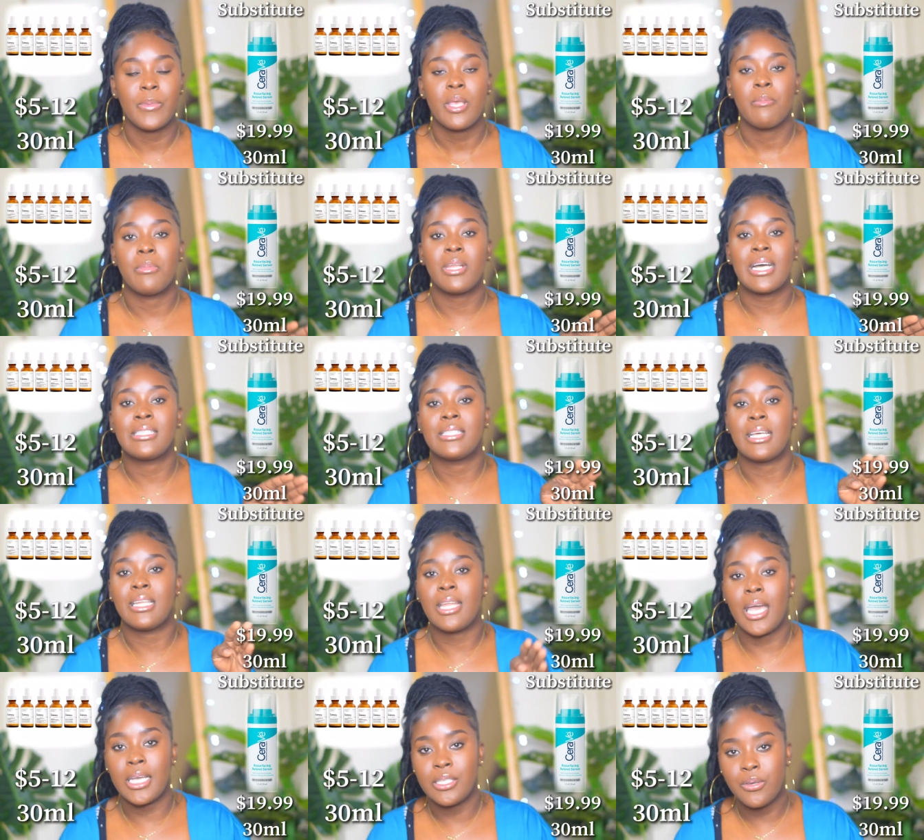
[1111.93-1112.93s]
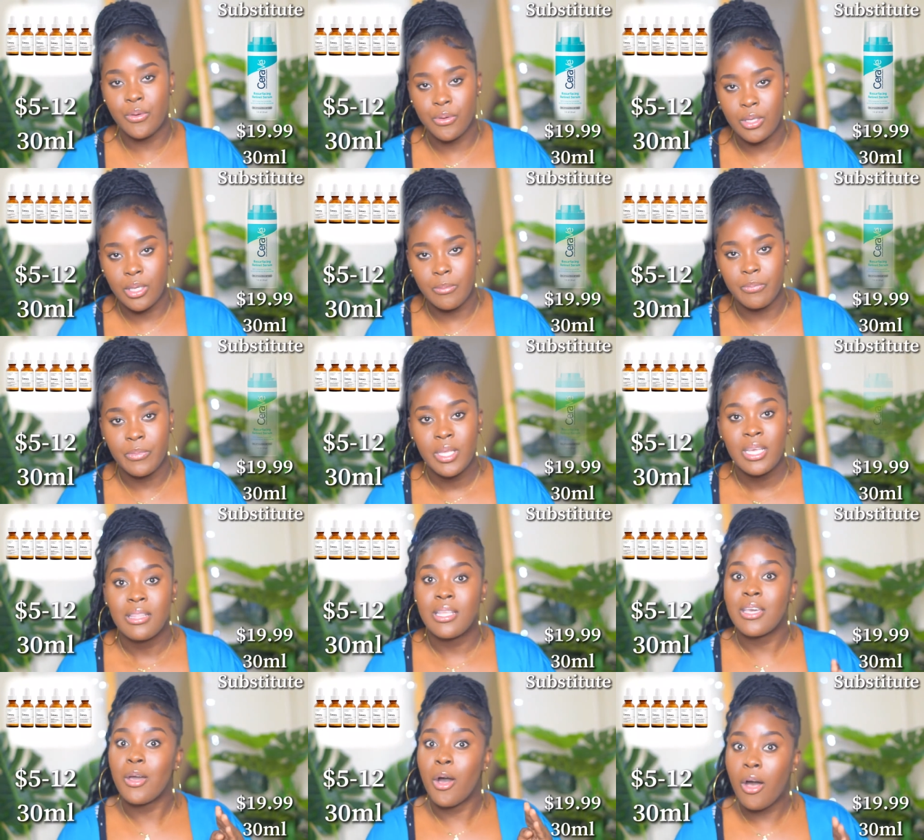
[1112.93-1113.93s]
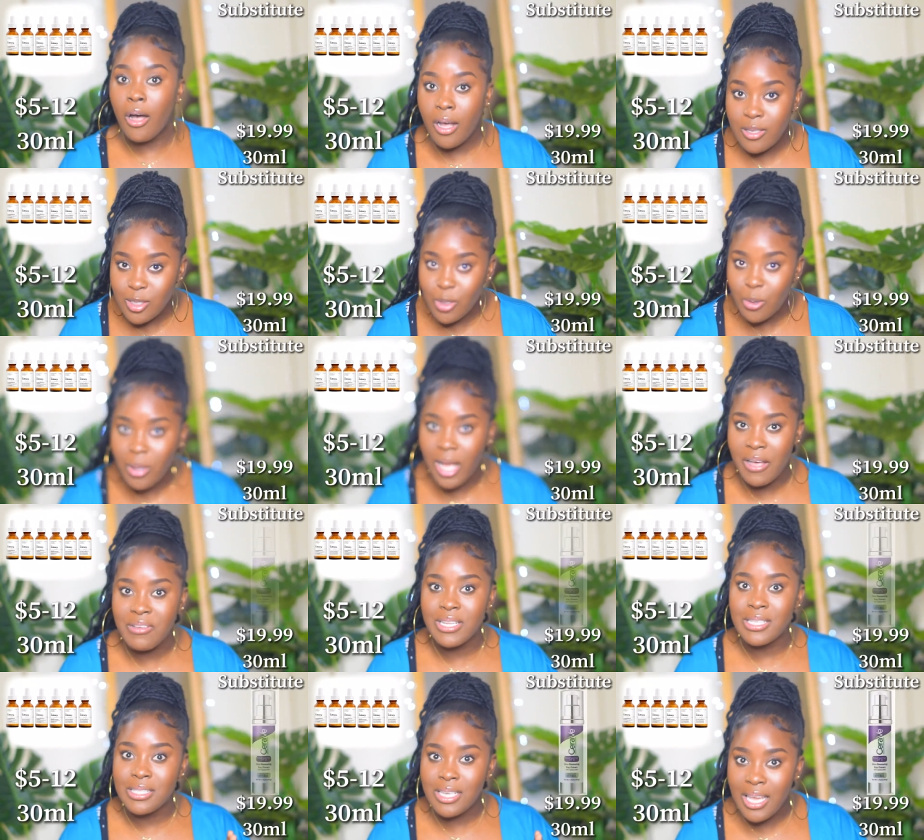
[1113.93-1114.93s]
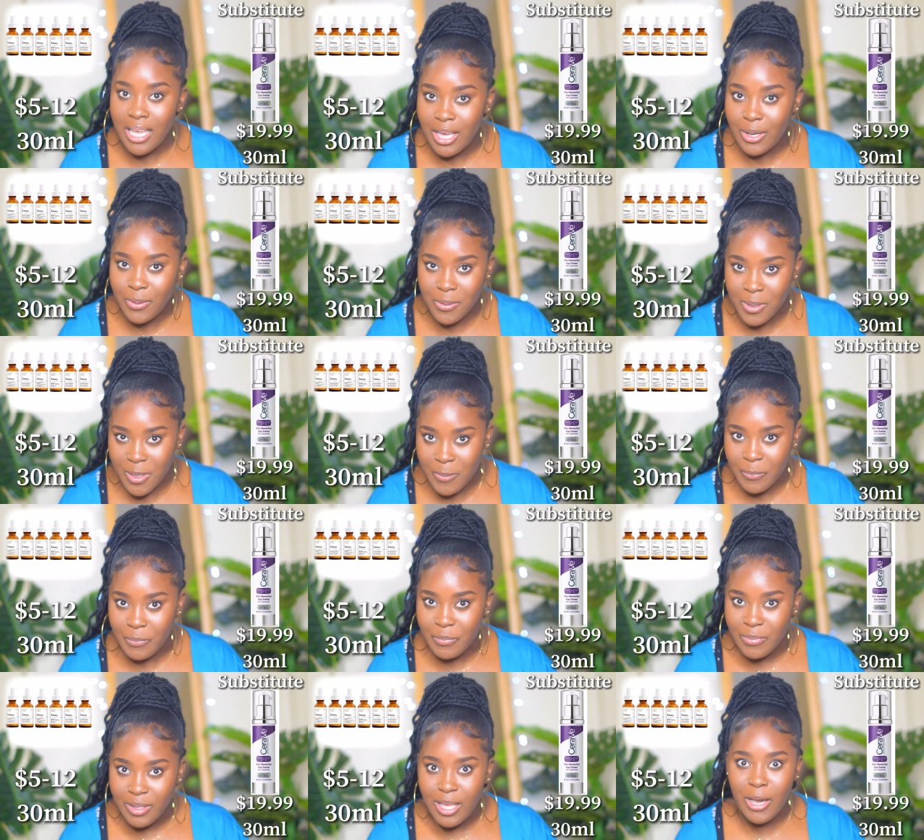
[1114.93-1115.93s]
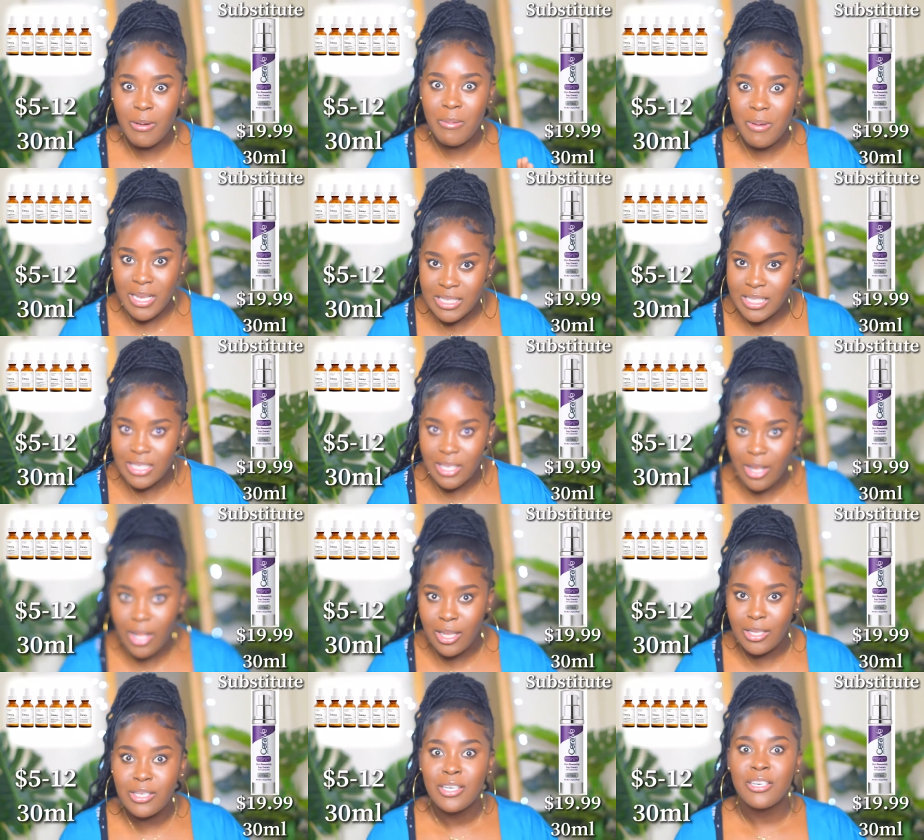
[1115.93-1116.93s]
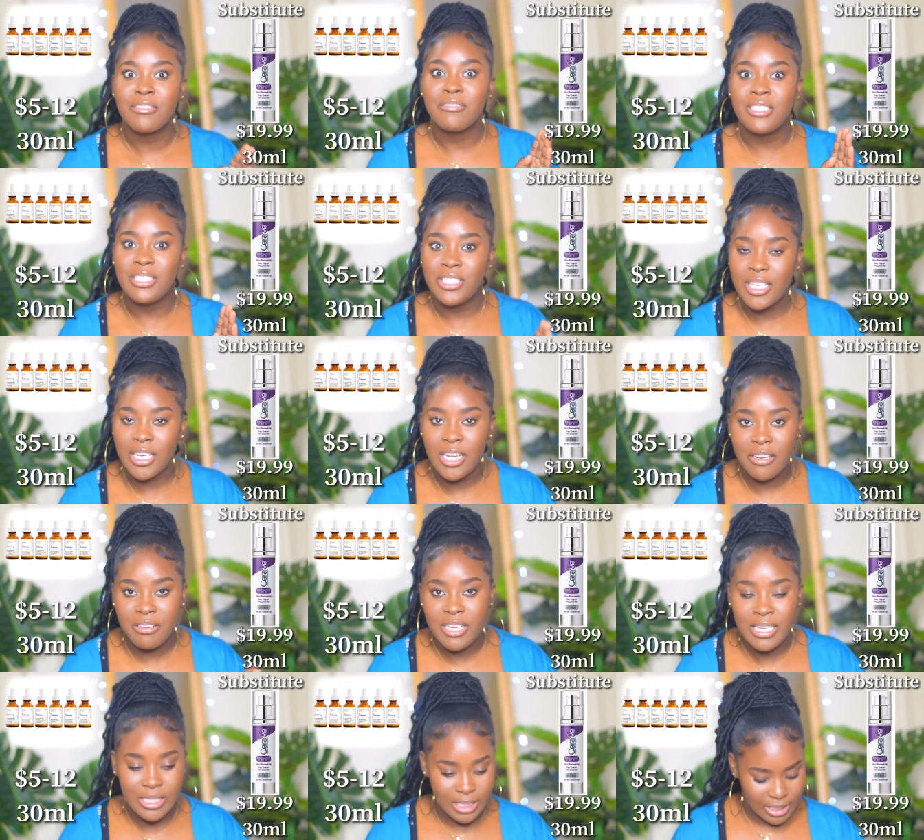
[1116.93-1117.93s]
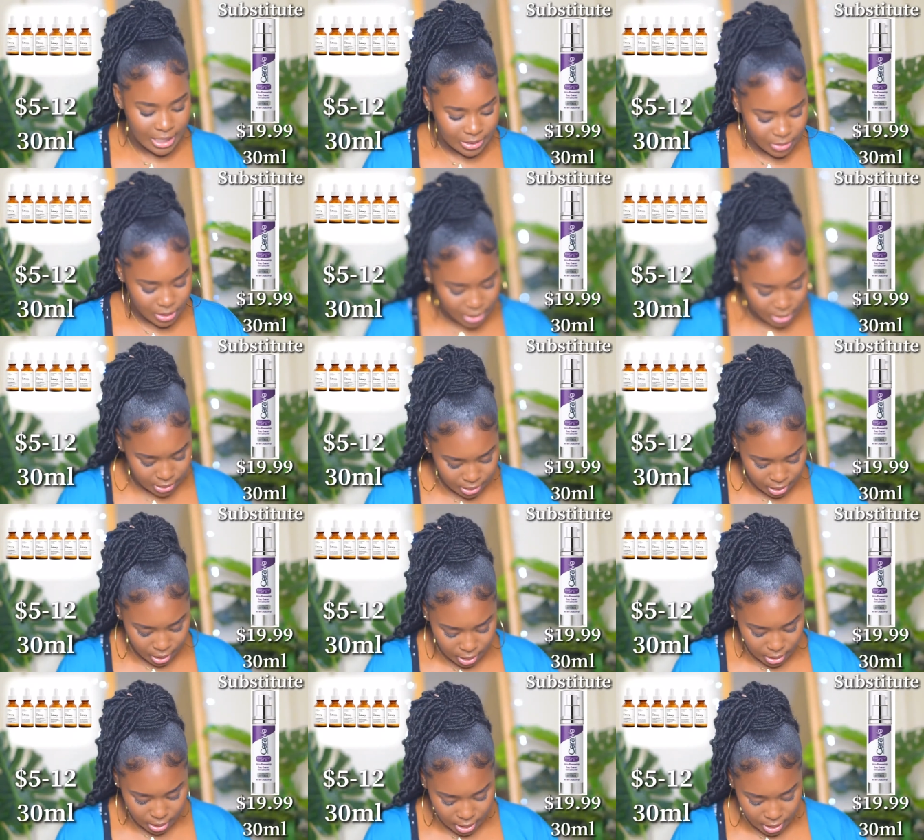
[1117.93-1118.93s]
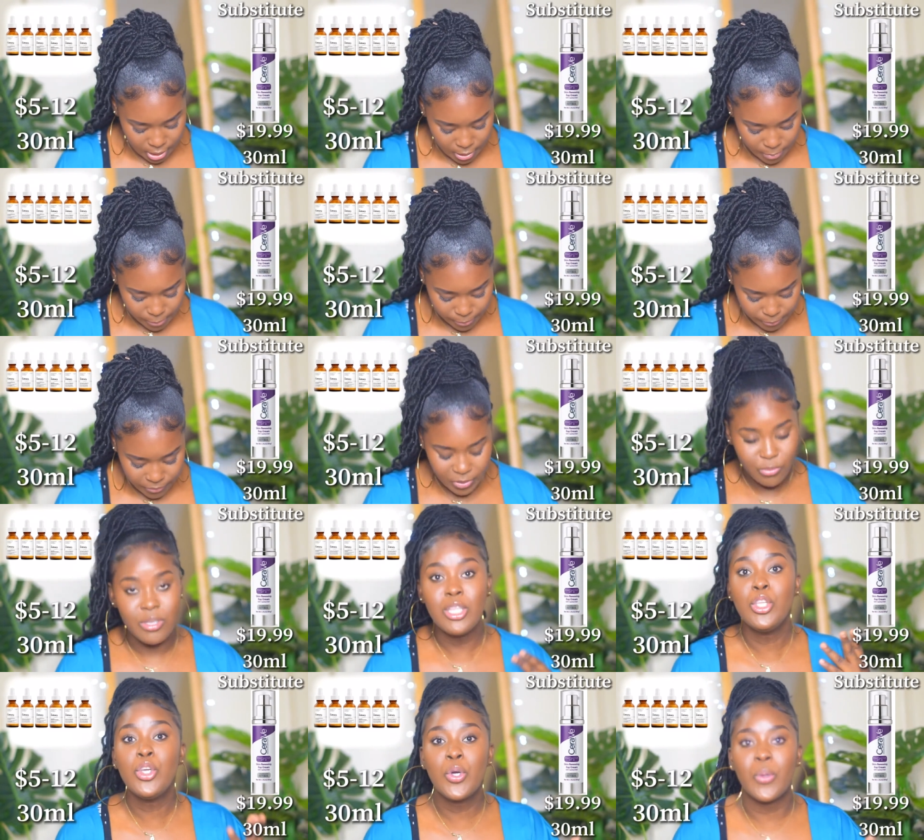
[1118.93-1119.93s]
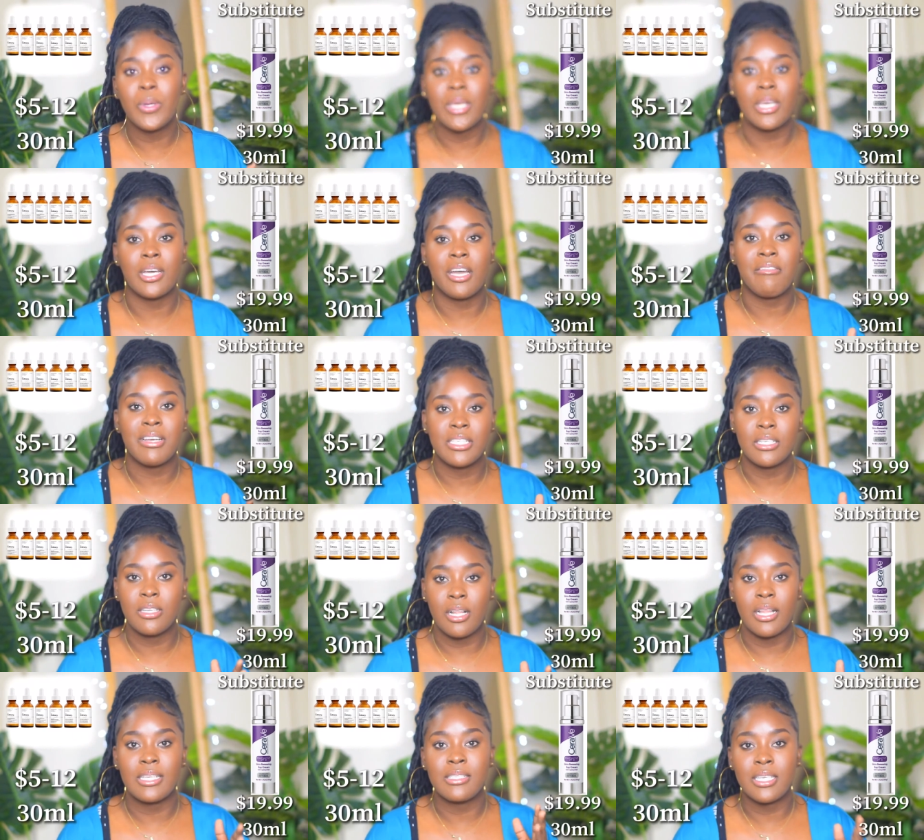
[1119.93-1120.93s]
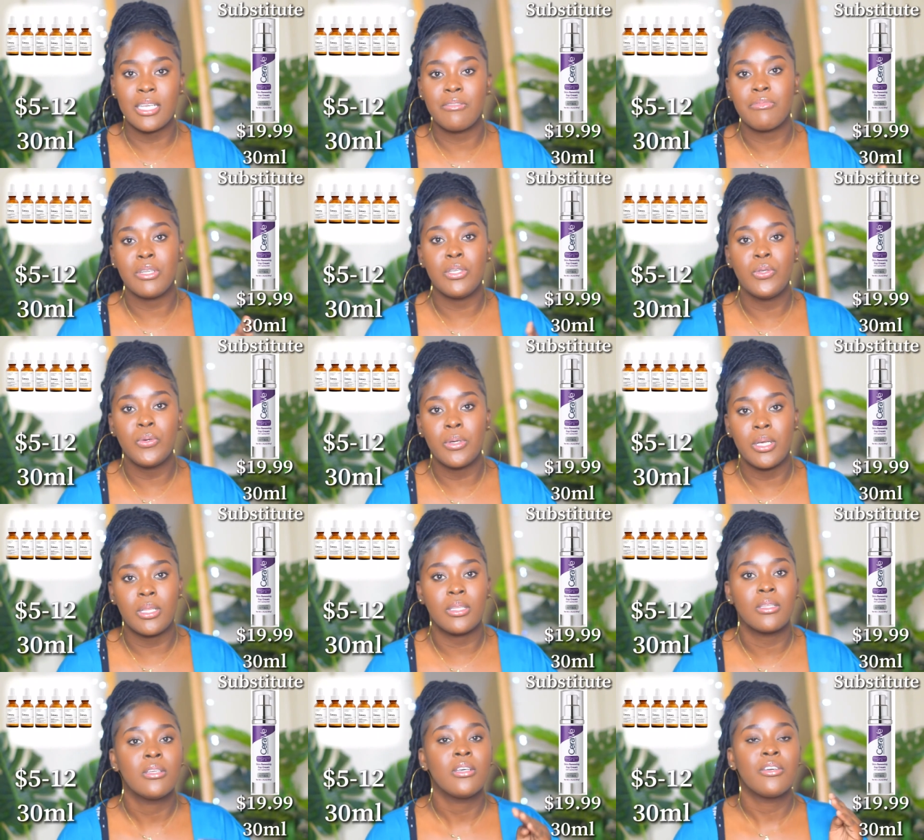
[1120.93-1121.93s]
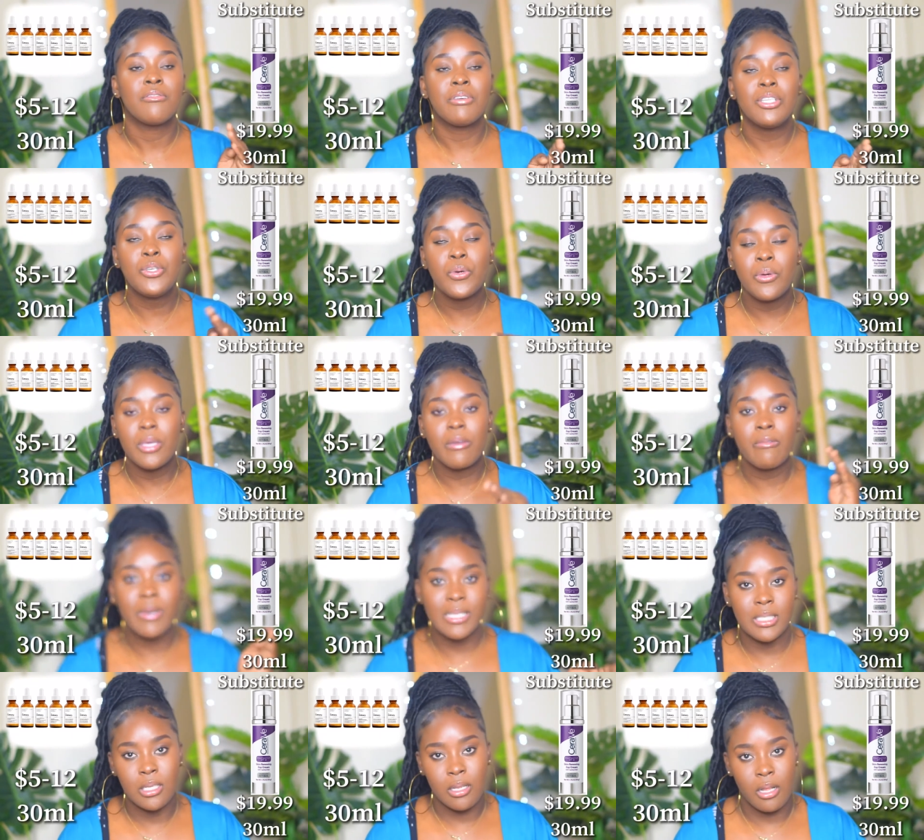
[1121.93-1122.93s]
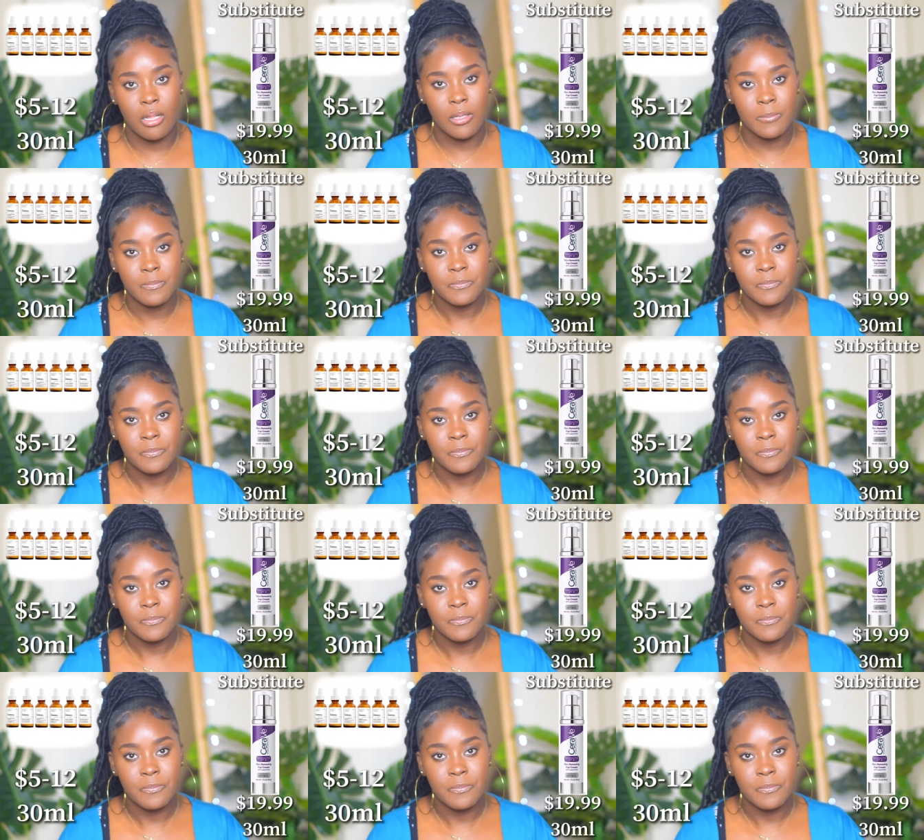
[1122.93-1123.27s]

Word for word: But that's a night cream. They also have a day cream. A retinal regenerating. That's what it's called. Um renewing a retinal, a skin renewing renewing retinal